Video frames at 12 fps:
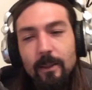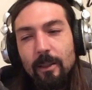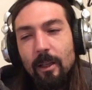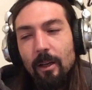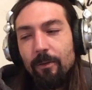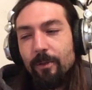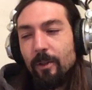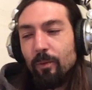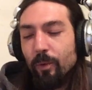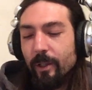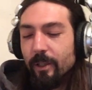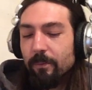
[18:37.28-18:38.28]
Coffee and
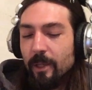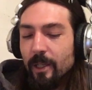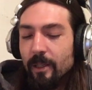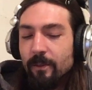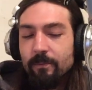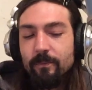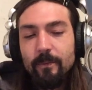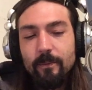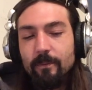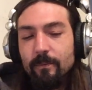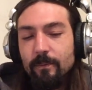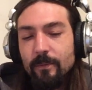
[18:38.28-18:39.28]
weed, man.
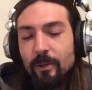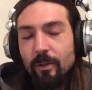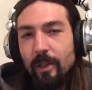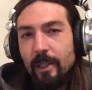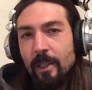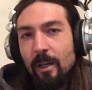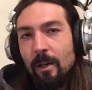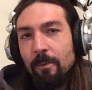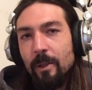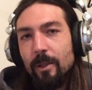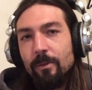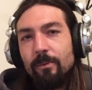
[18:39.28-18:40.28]
Great
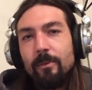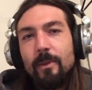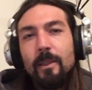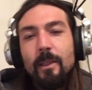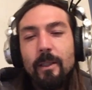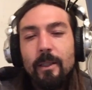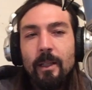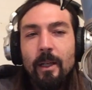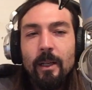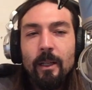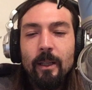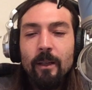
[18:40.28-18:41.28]
combo.
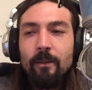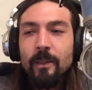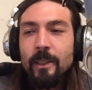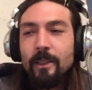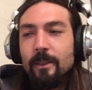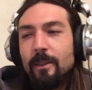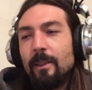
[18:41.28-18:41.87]
Gotta love it.